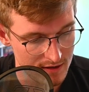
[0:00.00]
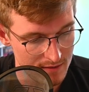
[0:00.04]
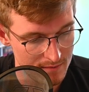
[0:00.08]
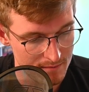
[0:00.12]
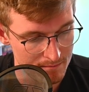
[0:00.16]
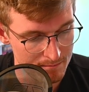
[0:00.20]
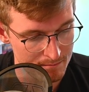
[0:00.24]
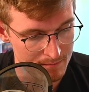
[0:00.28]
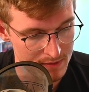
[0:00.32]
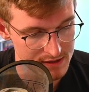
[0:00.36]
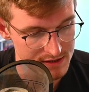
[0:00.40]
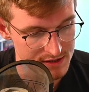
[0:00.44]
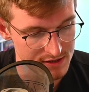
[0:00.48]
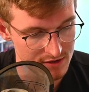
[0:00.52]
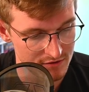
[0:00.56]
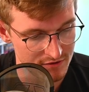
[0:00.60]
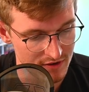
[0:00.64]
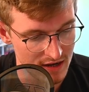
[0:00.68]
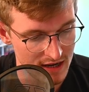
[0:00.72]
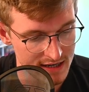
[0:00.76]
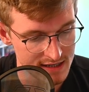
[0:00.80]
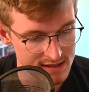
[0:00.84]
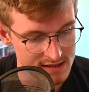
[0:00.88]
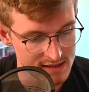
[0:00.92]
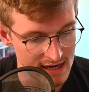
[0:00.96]
But
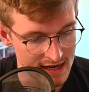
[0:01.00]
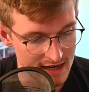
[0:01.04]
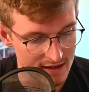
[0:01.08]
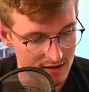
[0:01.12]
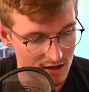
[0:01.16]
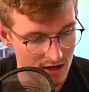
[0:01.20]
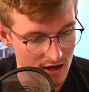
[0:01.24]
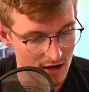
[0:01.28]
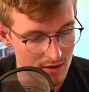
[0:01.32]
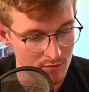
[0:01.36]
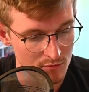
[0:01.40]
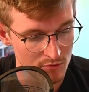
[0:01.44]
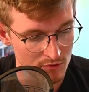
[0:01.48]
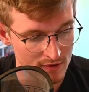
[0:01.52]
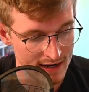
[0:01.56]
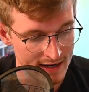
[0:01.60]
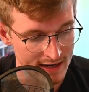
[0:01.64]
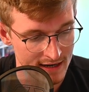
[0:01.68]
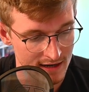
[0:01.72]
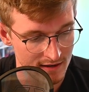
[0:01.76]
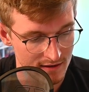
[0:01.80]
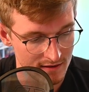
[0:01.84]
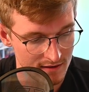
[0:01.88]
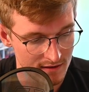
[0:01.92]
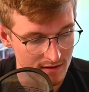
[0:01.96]
Sylvanas had come
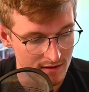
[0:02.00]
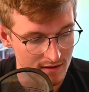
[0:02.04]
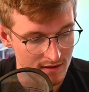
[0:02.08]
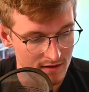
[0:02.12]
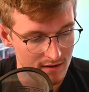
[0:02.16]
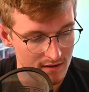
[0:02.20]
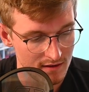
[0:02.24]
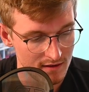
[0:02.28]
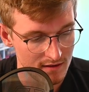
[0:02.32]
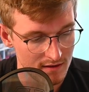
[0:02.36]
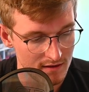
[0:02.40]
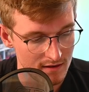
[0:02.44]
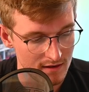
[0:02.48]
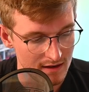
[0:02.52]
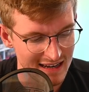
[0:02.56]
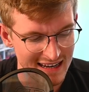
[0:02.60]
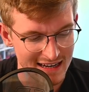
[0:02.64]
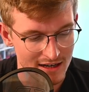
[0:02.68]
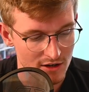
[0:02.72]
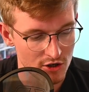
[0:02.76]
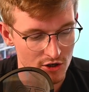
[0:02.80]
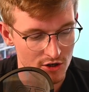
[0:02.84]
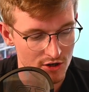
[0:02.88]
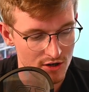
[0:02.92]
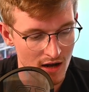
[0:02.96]
ready.
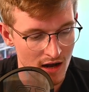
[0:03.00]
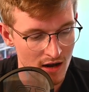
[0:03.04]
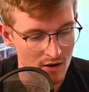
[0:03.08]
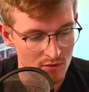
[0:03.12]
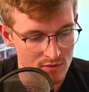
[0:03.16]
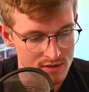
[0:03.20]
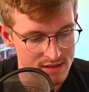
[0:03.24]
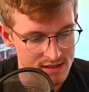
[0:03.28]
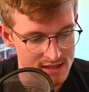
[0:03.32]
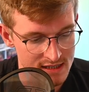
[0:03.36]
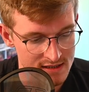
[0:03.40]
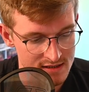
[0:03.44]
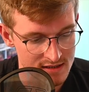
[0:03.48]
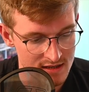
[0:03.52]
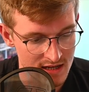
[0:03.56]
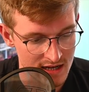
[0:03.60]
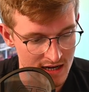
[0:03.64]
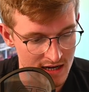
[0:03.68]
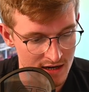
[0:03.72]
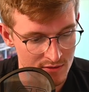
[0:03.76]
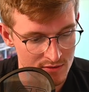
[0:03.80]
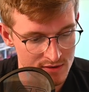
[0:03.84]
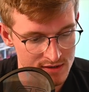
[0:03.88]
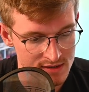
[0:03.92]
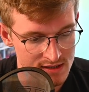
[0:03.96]
It could not resist the
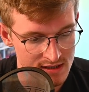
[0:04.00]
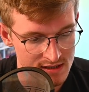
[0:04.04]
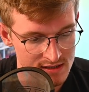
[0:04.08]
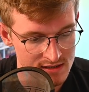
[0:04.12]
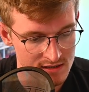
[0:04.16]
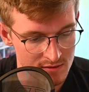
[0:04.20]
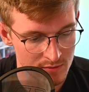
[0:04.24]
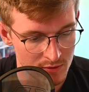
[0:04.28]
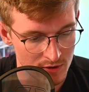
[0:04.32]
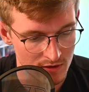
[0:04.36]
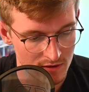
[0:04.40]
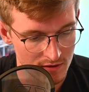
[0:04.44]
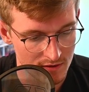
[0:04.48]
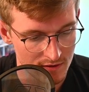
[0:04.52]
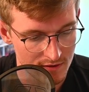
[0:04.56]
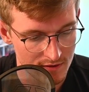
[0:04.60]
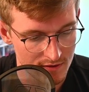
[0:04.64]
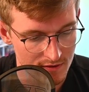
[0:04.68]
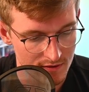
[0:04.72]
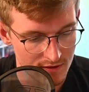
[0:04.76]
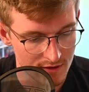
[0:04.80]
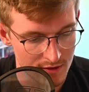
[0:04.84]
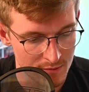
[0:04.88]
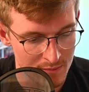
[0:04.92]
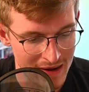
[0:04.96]
irresistible,
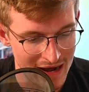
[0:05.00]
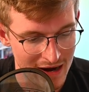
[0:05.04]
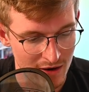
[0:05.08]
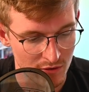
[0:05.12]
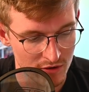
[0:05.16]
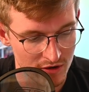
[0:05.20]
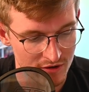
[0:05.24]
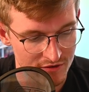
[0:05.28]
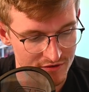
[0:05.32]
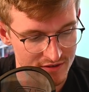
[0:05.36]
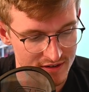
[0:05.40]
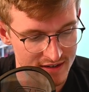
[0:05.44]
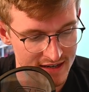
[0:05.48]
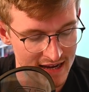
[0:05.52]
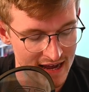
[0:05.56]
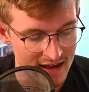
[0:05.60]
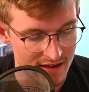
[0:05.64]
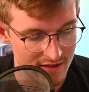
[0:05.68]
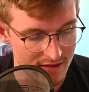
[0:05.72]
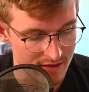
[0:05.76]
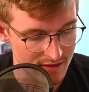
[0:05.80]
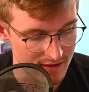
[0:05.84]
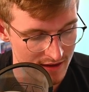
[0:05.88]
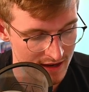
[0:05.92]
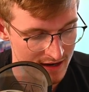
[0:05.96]
the power of
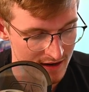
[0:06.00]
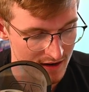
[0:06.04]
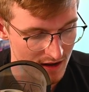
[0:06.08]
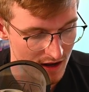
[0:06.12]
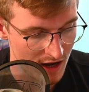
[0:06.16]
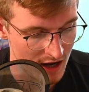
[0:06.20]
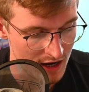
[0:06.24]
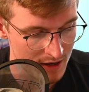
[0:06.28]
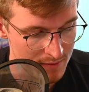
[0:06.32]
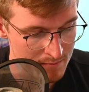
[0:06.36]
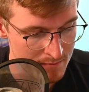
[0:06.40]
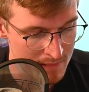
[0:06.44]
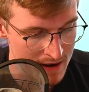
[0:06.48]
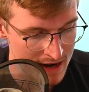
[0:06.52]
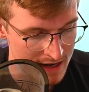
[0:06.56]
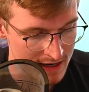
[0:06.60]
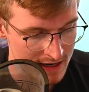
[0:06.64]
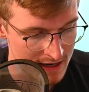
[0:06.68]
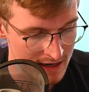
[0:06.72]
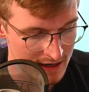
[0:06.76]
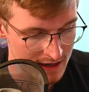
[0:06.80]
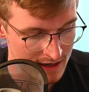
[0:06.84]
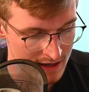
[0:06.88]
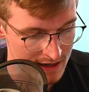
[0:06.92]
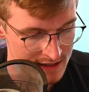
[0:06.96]
death and
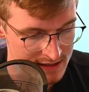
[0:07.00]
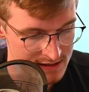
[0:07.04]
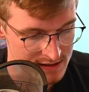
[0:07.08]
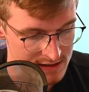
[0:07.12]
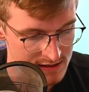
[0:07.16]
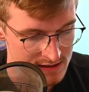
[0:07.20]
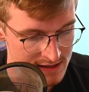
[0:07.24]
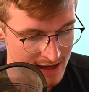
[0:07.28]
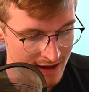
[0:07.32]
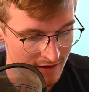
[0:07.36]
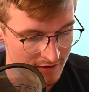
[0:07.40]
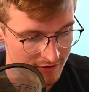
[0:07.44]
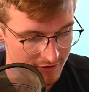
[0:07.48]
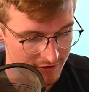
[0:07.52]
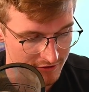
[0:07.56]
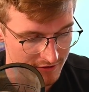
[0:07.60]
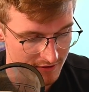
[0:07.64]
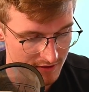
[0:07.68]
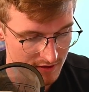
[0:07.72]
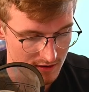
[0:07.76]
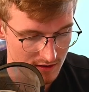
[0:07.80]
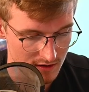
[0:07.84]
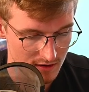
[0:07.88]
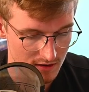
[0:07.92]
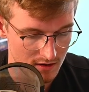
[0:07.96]
unmaking itself.
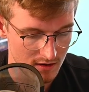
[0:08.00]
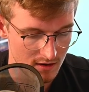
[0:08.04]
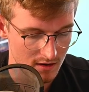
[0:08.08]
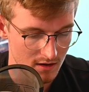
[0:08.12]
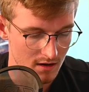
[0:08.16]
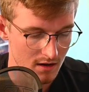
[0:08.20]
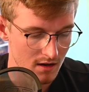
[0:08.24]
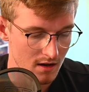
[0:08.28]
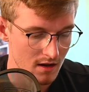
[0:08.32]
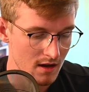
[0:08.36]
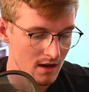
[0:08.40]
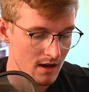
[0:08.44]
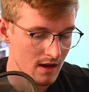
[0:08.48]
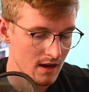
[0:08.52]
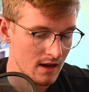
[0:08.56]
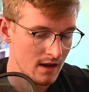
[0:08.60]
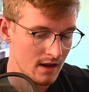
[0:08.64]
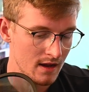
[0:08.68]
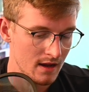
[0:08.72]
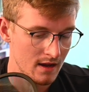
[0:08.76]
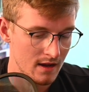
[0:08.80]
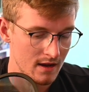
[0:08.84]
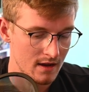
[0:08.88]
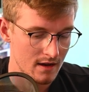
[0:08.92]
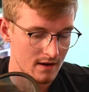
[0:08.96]

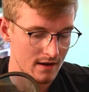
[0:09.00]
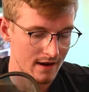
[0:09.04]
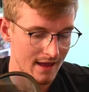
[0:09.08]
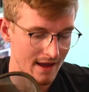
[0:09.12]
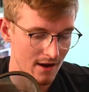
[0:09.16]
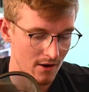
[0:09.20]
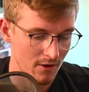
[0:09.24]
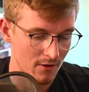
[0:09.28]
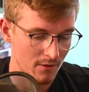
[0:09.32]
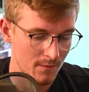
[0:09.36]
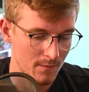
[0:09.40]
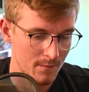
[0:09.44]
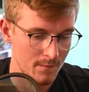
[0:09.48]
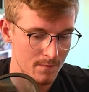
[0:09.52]
Now,